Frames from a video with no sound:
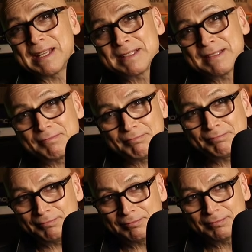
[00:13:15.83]
it's,
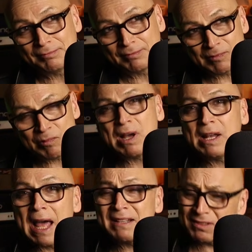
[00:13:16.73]

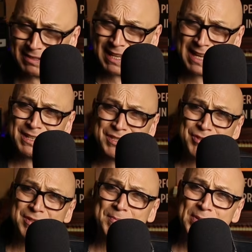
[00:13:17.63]
well, to tell you the
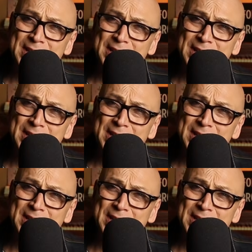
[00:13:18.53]
truth,